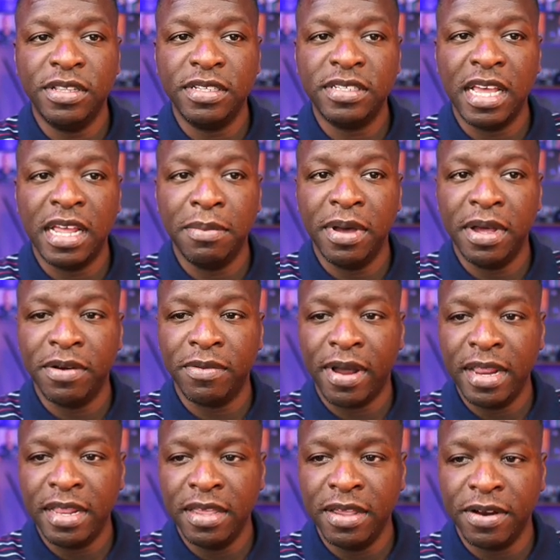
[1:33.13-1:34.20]
to this edit button
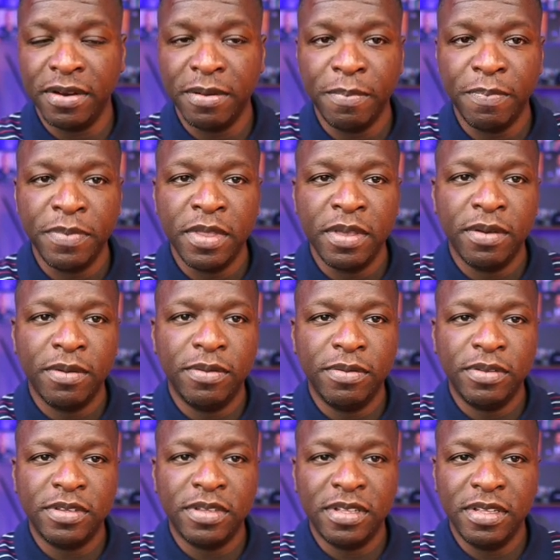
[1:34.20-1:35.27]
right here,
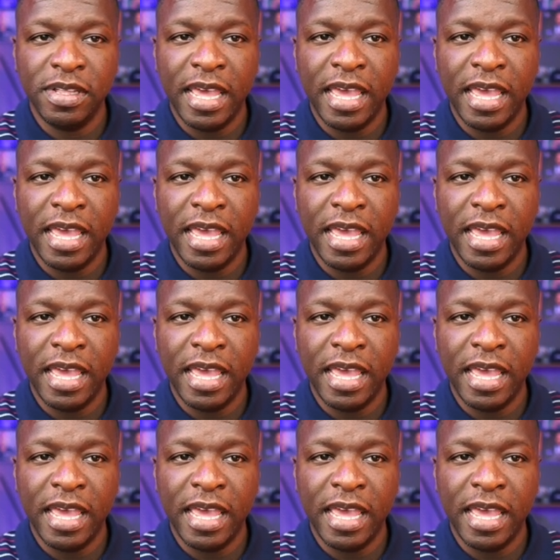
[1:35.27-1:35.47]
to,